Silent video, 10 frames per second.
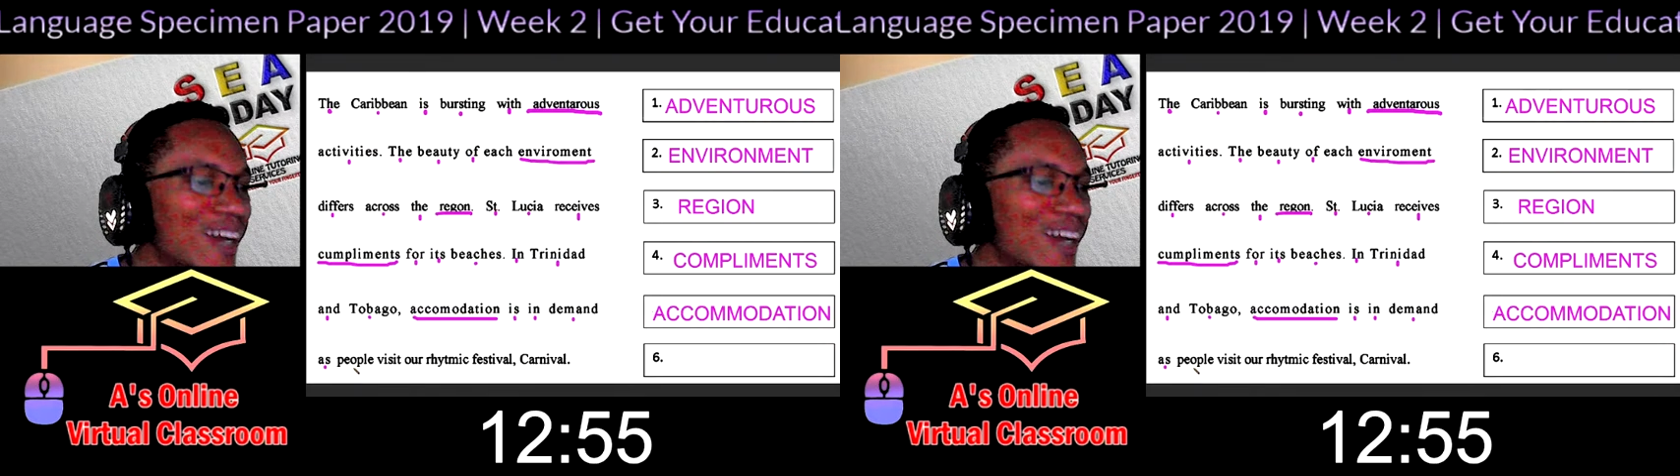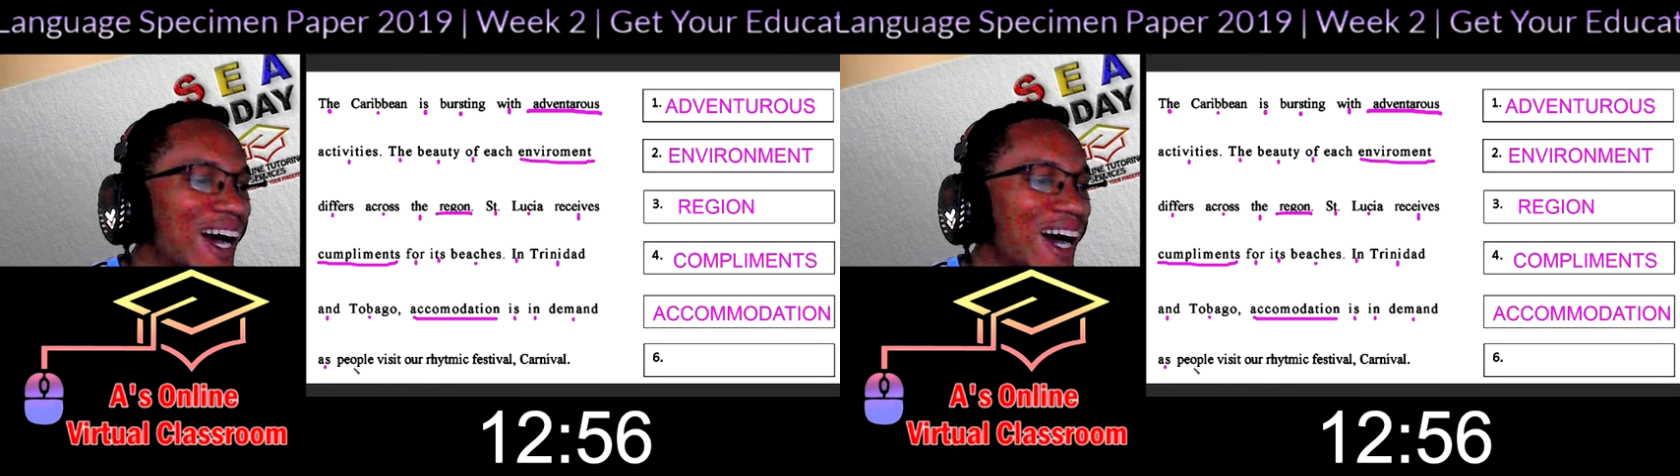
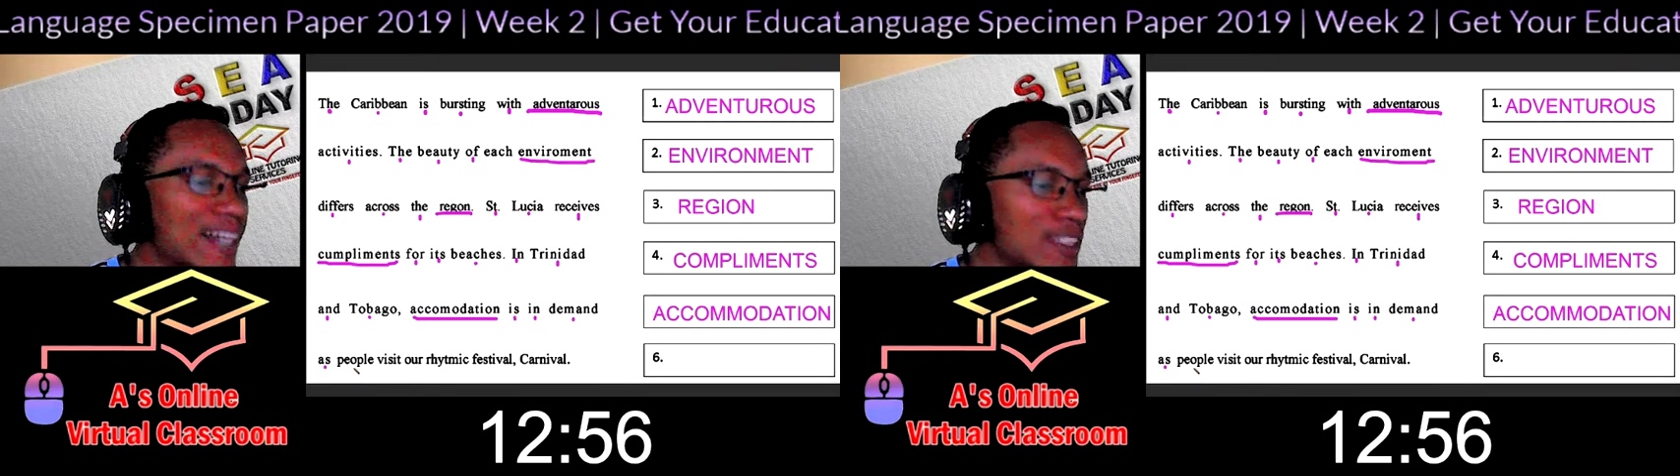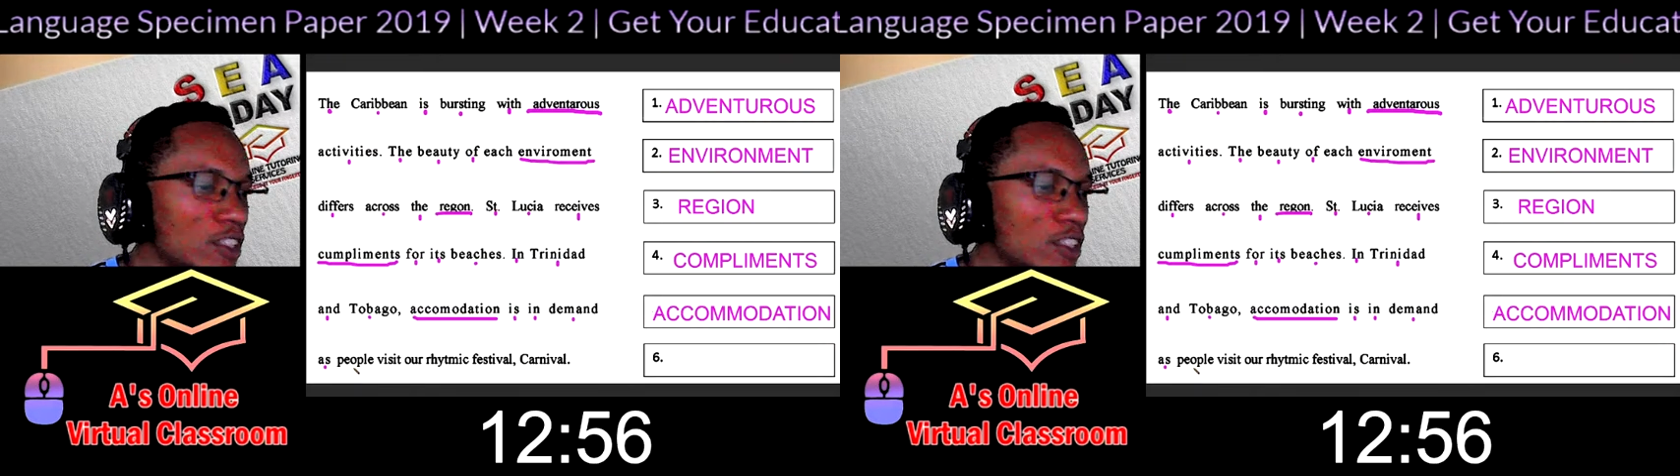as
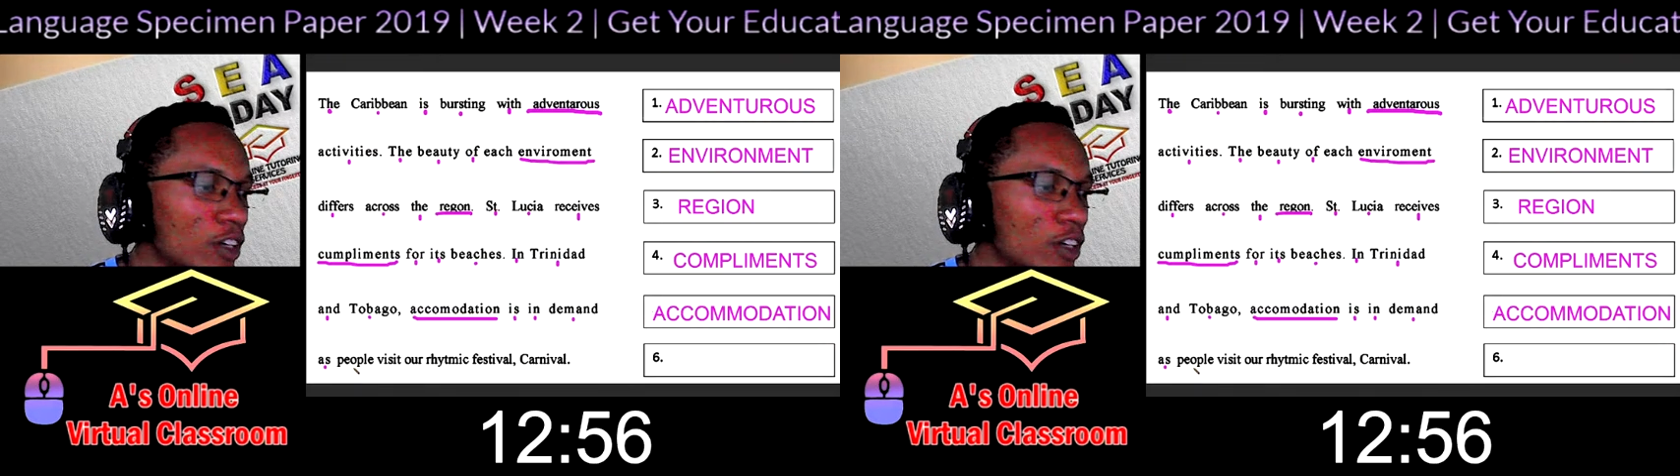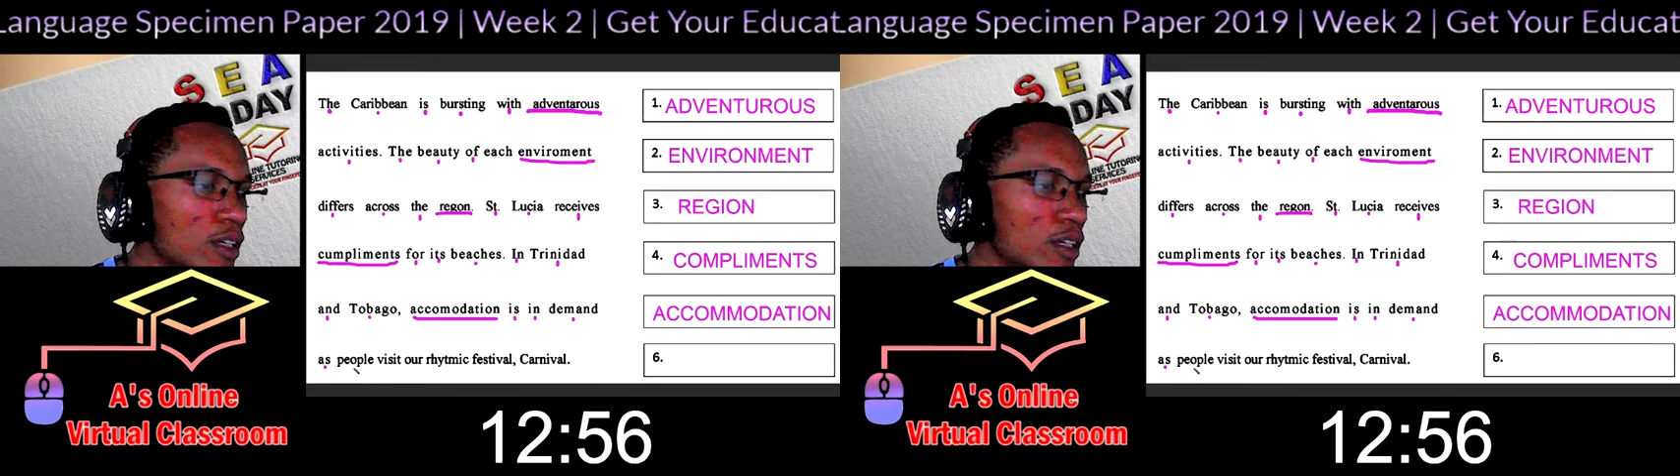is
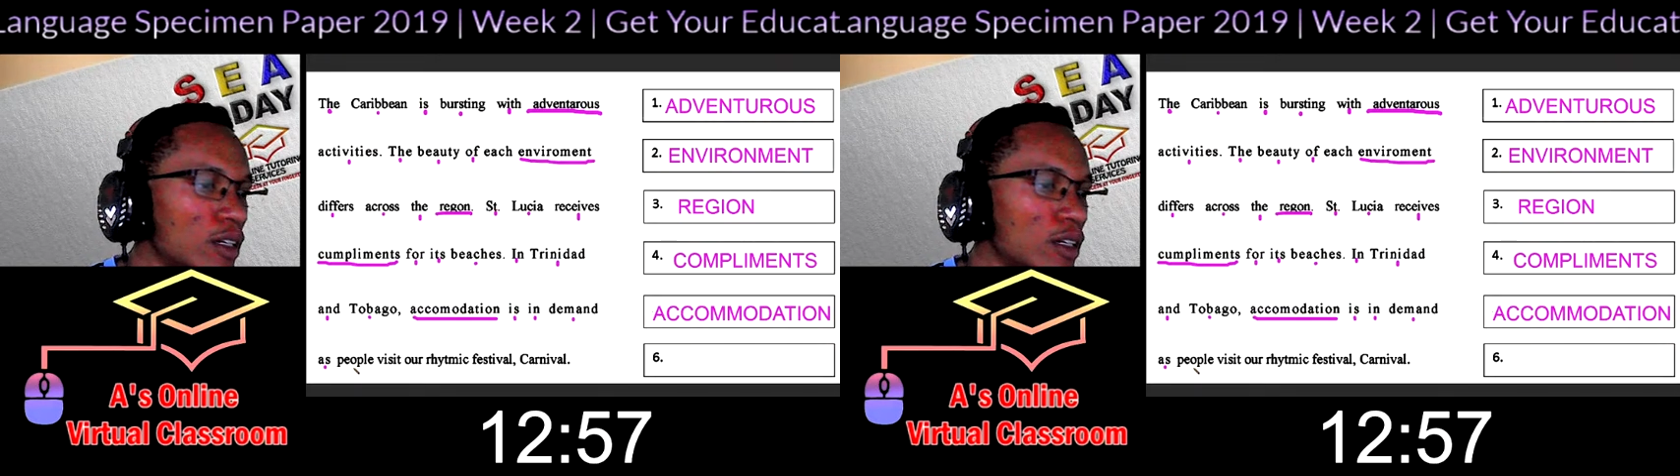correct,